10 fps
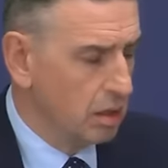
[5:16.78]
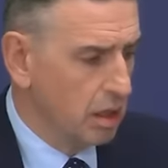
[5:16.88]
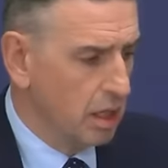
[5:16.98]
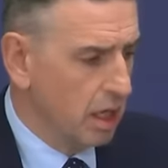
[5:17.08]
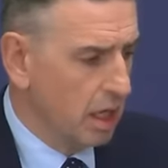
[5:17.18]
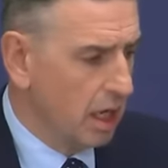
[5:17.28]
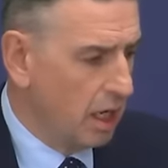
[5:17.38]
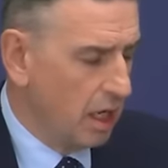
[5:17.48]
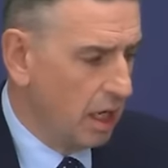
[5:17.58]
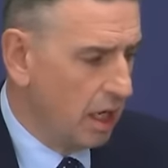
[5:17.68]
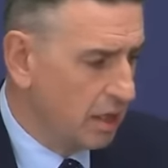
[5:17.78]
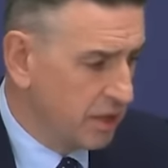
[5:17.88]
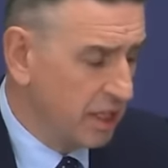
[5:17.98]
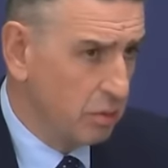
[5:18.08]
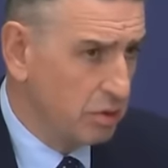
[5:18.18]
Okay. I
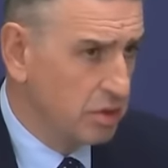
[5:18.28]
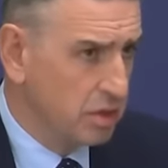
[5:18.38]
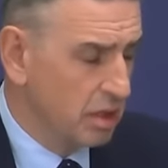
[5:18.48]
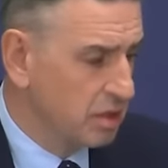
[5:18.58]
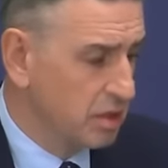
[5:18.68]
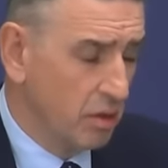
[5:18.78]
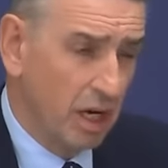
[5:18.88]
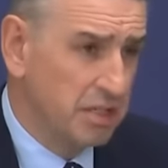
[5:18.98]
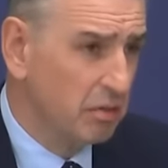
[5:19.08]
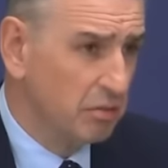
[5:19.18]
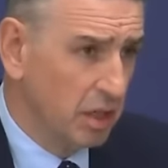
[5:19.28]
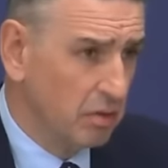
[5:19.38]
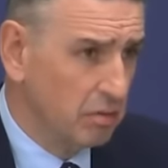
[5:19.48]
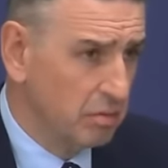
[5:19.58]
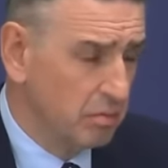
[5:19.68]
think it was, so I don't
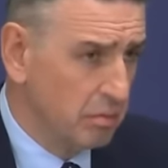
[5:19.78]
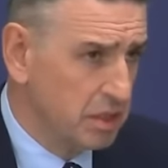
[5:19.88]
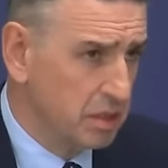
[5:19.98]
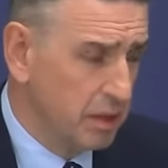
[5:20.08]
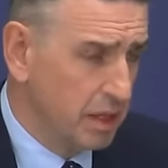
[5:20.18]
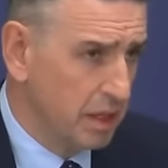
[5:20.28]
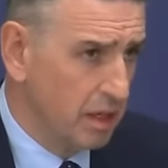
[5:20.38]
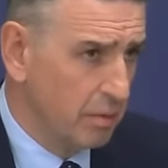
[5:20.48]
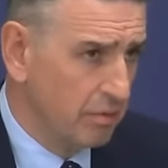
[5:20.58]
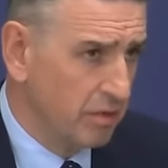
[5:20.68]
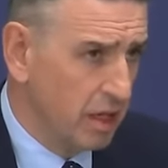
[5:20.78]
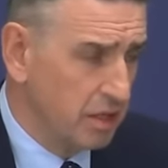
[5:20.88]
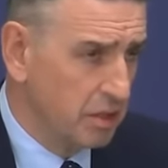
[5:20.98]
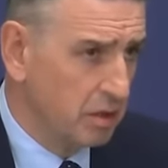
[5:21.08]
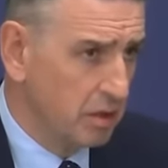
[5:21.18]
know, Mr. Beer, I'm afraid,
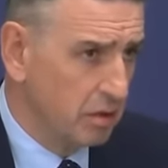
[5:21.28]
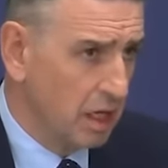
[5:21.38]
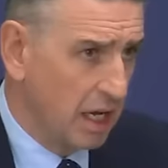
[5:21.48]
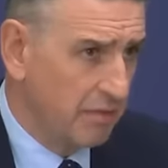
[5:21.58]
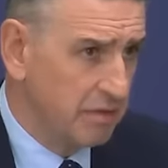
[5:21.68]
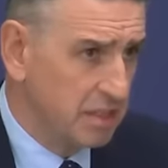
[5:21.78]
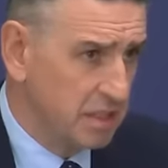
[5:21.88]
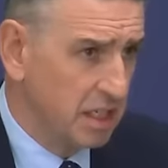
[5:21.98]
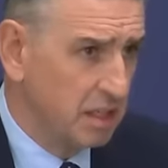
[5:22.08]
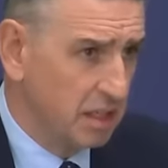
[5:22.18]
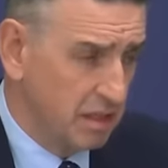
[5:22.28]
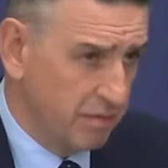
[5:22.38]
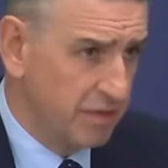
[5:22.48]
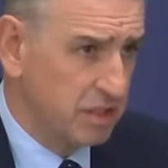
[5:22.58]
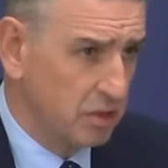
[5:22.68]
I don't know, I haven't seen the
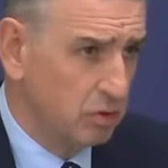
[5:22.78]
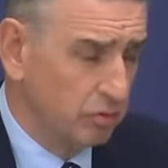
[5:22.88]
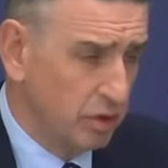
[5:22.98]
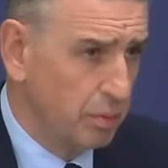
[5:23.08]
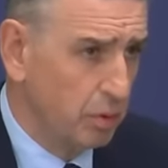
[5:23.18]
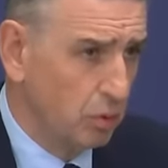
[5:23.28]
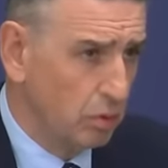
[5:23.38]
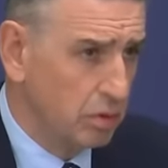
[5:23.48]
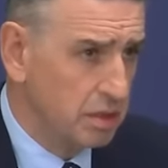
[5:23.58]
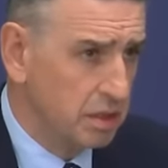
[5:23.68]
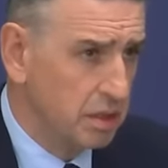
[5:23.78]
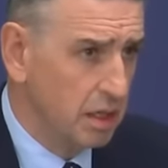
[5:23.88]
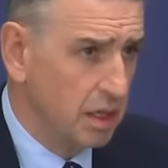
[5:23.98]
physical report.